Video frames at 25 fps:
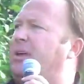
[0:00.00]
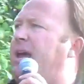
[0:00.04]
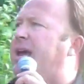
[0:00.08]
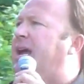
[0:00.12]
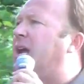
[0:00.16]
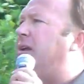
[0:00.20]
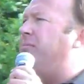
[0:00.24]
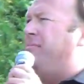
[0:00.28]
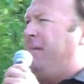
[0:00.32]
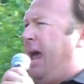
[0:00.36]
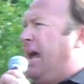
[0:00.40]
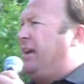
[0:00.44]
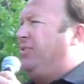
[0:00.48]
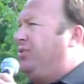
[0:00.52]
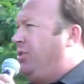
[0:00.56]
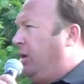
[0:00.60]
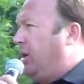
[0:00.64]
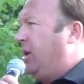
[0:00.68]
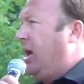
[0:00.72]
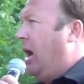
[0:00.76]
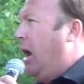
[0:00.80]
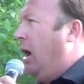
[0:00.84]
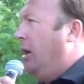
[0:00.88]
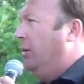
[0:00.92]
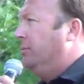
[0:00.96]
thing in
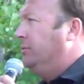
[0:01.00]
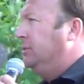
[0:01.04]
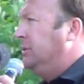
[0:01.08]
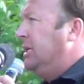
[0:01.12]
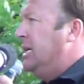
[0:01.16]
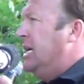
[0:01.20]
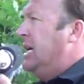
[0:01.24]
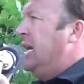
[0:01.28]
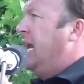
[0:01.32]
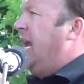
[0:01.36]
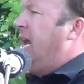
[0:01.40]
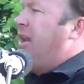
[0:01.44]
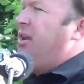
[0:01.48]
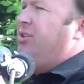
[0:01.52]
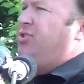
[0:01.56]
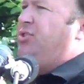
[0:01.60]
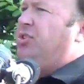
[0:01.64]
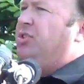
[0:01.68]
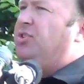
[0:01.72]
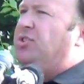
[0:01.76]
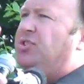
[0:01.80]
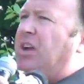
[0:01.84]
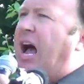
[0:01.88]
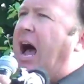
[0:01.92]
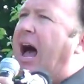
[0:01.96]
Mexico. It is
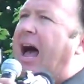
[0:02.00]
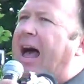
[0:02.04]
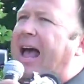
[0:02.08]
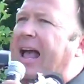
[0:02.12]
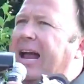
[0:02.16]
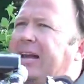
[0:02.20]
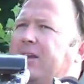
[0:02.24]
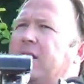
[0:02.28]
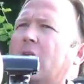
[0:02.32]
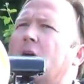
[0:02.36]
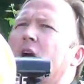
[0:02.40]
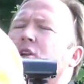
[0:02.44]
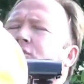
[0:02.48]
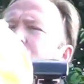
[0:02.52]
designed